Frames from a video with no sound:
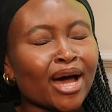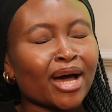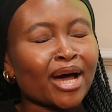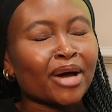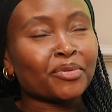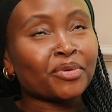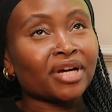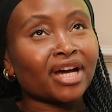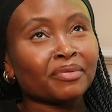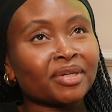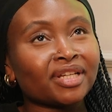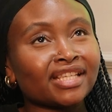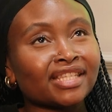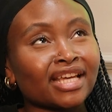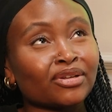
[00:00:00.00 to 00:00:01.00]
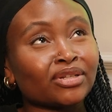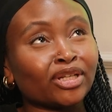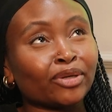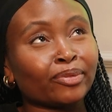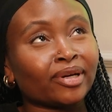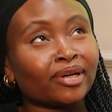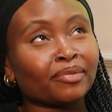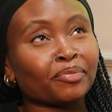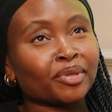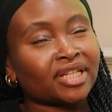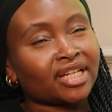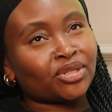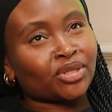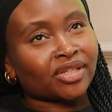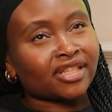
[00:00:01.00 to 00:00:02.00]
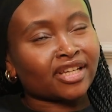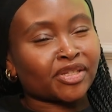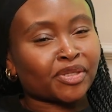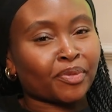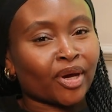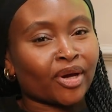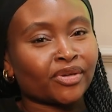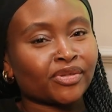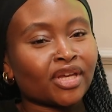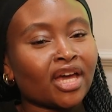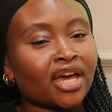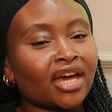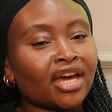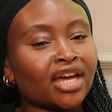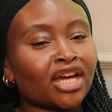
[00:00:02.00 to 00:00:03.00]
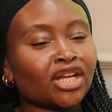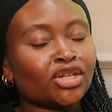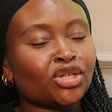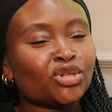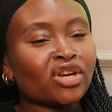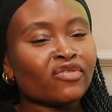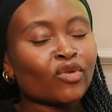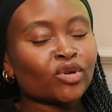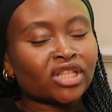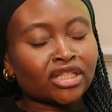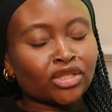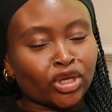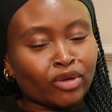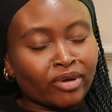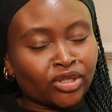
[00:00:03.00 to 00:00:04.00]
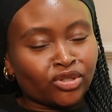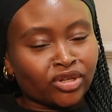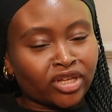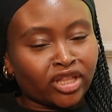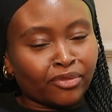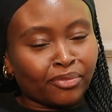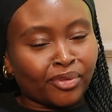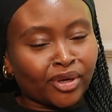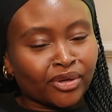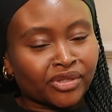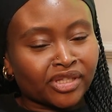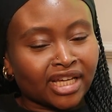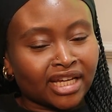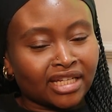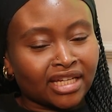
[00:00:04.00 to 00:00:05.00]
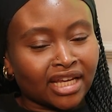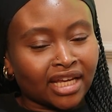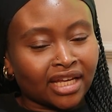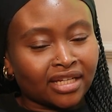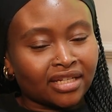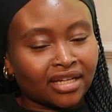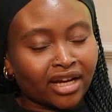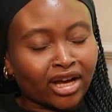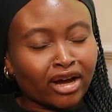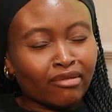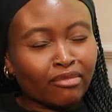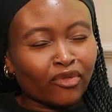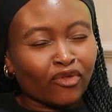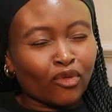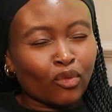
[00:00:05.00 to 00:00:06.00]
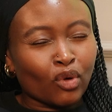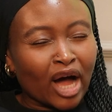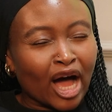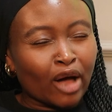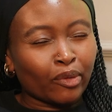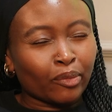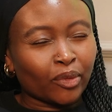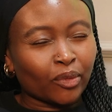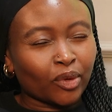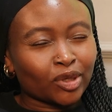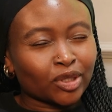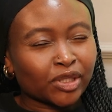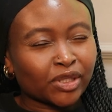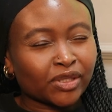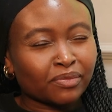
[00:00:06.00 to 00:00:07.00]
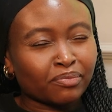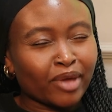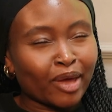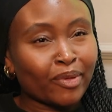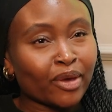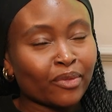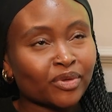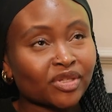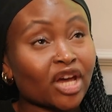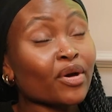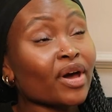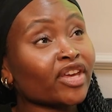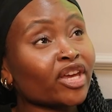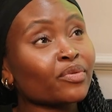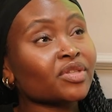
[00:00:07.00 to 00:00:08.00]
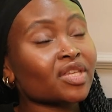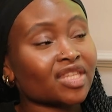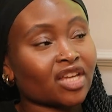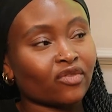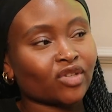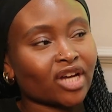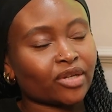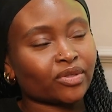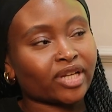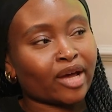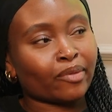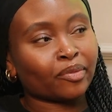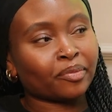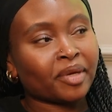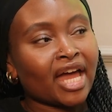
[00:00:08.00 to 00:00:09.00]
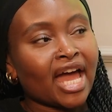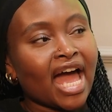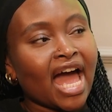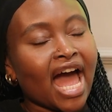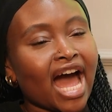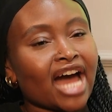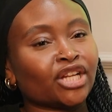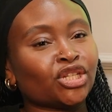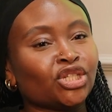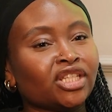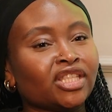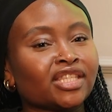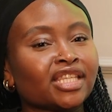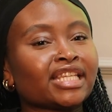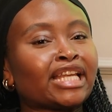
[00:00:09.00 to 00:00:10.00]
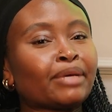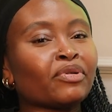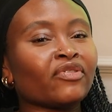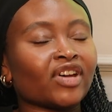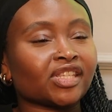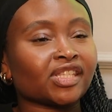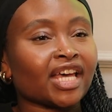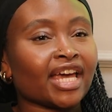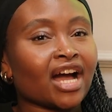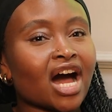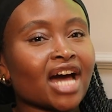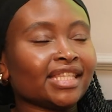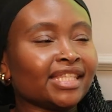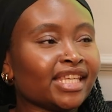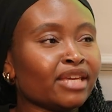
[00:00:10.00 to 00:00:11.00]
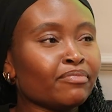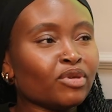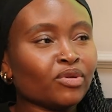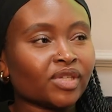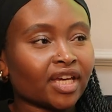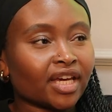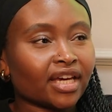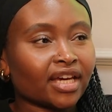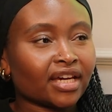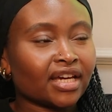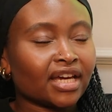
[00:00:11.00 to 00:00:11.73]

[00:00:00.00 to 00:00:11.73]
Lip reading: I'm going to sound a little bit pretentious, I suppose. Did you ever watch that documentary that Beyonce did? I can't remember for what album it was. Maybe it was, I think it was the self-titled album. And there's this clip of her saying, I see music.